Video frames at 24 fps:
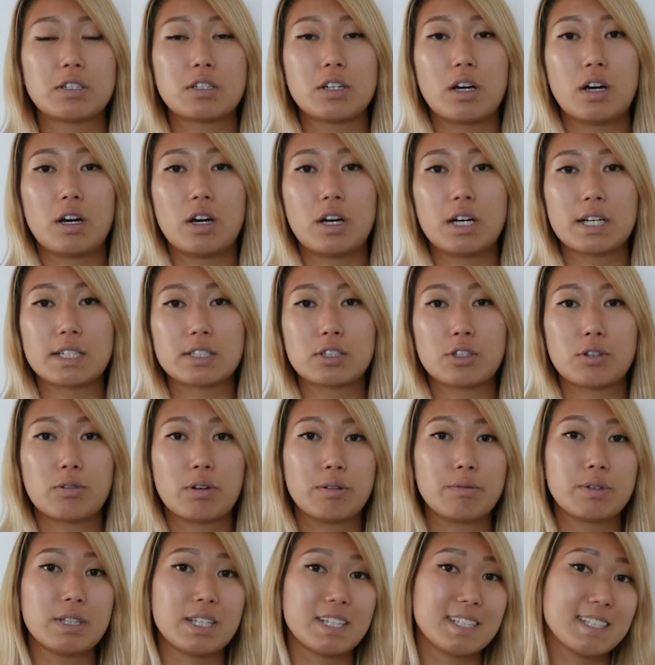dogs who
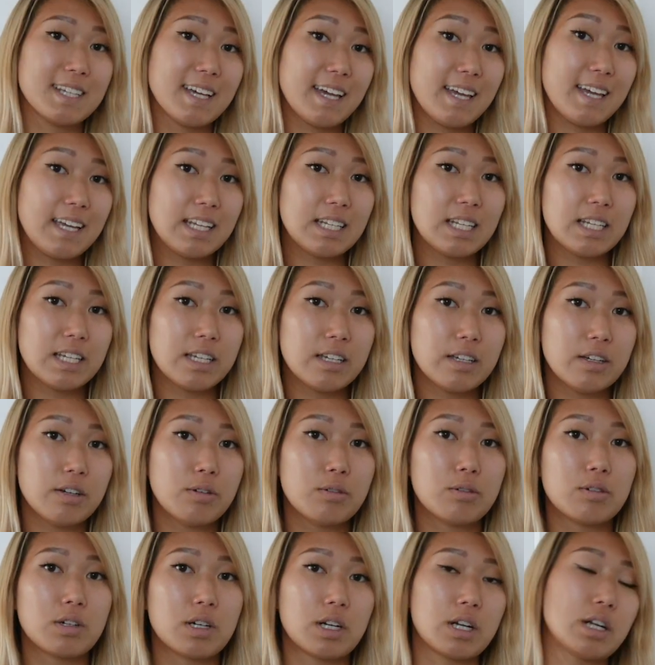are really
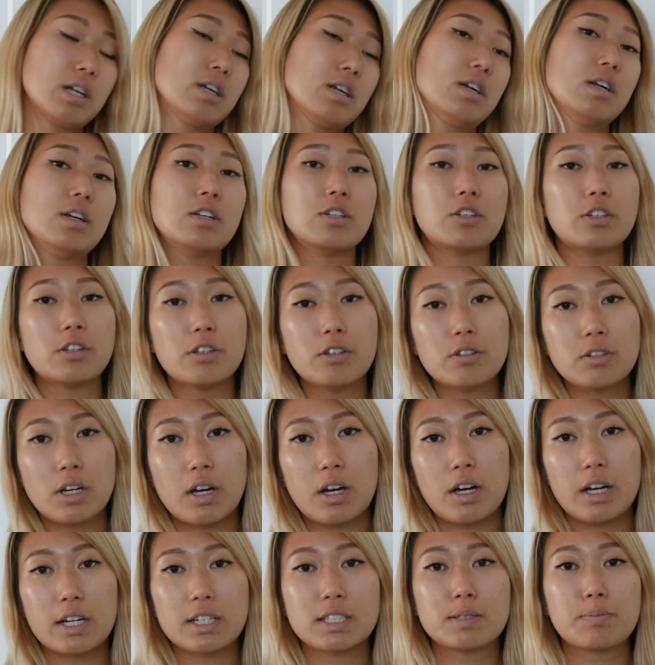tiny or new
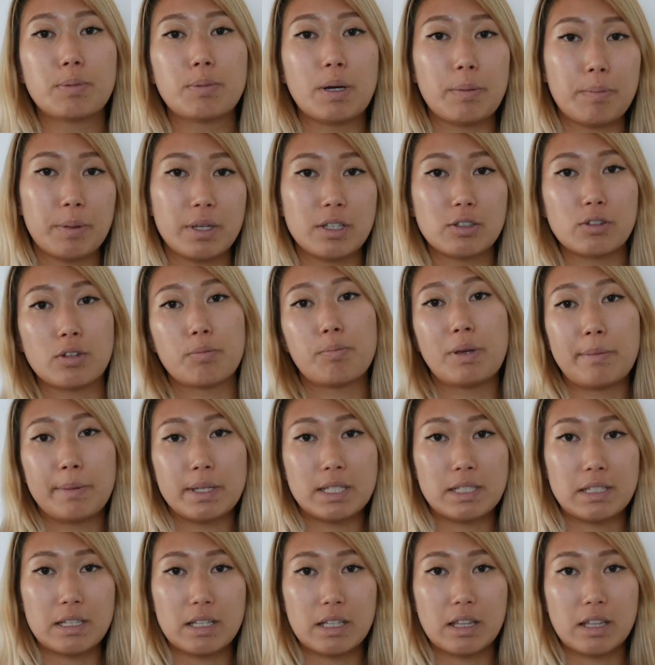dogs, puppies with baby
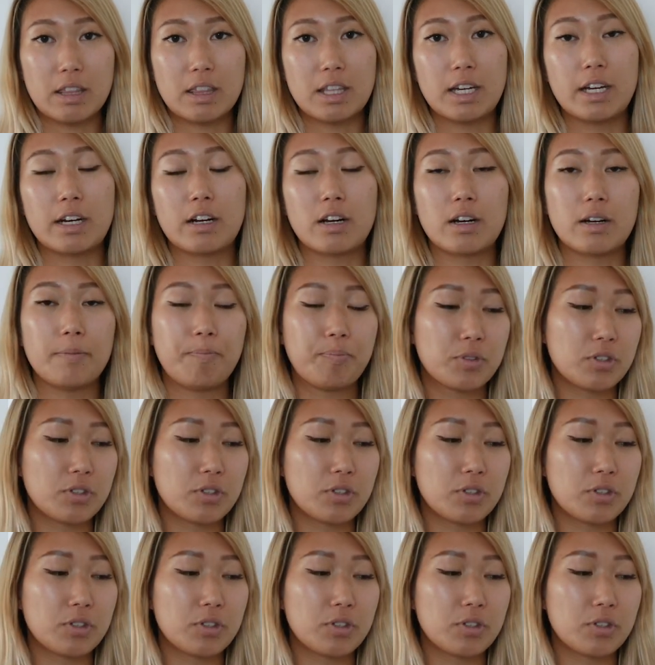teeth that are.